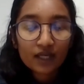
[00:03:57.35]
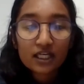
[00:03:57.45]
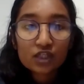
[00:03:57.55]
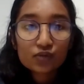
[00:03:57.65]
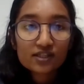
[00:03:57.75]

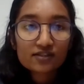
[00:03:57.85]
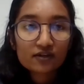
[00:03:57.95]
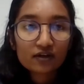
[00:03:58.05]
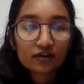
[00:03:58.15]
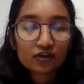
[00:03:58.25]
and it was
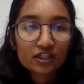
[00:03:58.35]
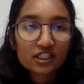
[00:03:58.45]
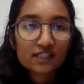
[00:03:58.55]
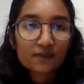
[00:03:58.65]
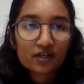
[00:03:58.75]
a, a
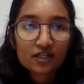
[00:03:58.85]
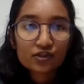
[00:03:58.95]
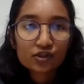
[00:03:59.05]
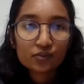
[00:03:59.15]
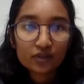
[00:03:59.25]
great
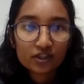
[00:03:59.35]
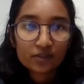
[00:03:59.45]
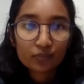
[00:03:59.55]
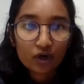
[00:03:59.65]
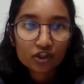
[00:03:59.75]
experience to build
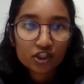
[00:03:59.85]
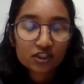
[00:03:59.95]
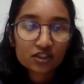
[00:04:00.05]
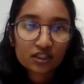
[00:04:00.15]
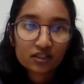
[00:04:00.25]
a
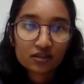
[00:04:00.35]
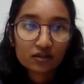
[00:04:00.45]
project in